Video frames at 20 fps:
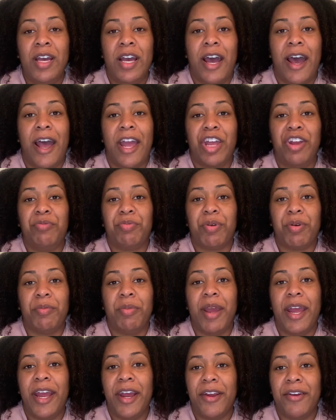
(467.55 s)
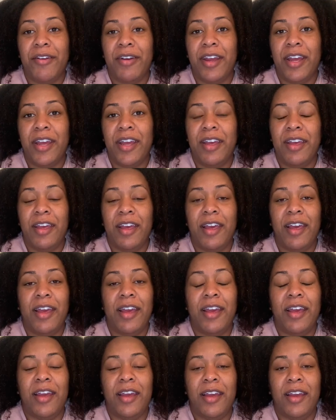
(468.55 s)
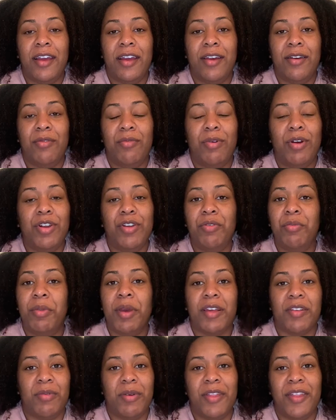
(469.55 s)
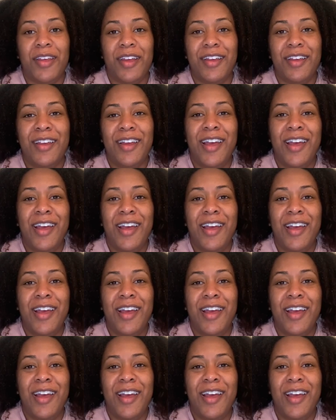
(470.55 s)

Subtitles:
how you prepare it, and what do you mix with it.